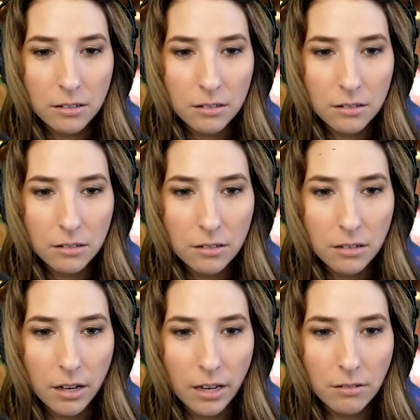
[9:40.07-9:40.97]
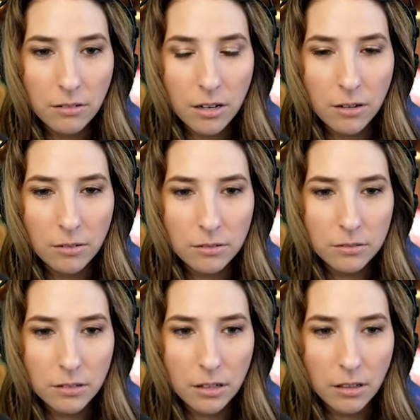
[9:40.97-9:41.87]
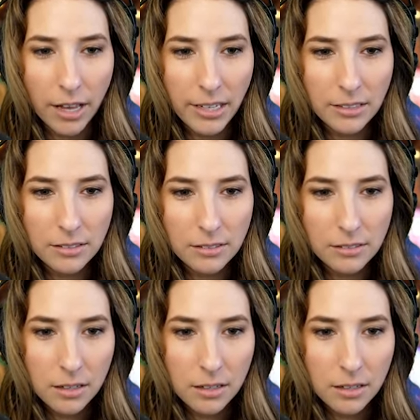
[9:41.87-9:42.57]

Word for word: What is that? I don't know. A light?